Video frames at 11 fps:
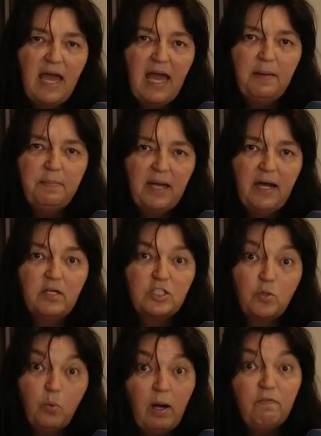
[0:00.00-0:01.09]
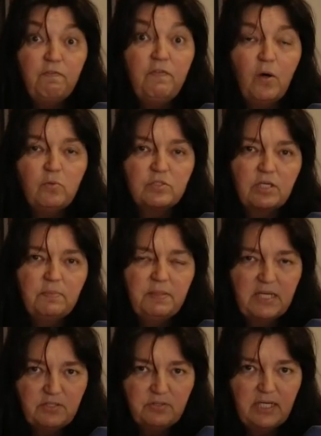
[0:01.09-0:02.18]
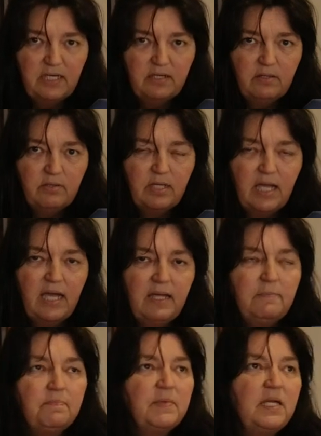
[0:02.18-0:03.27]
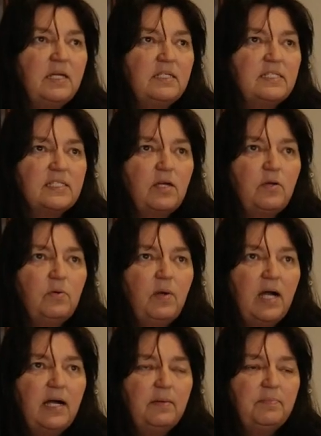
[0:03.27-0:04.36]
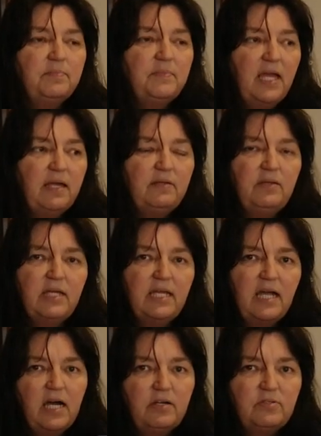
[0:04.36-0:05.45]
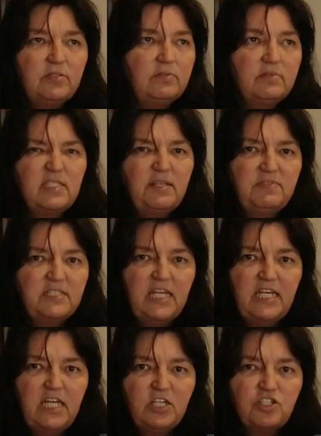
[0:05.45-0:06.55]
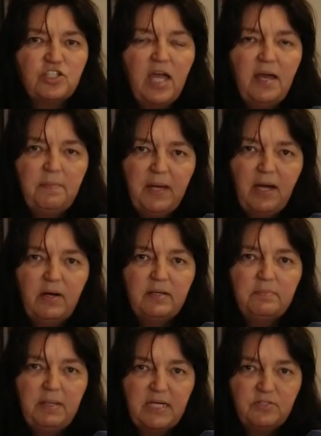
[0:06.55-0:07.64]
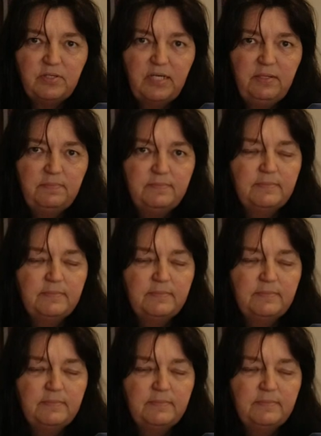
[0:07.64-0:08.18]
amp hour 12 volt battery, okay? So you're getting 117-ish amp hour battery.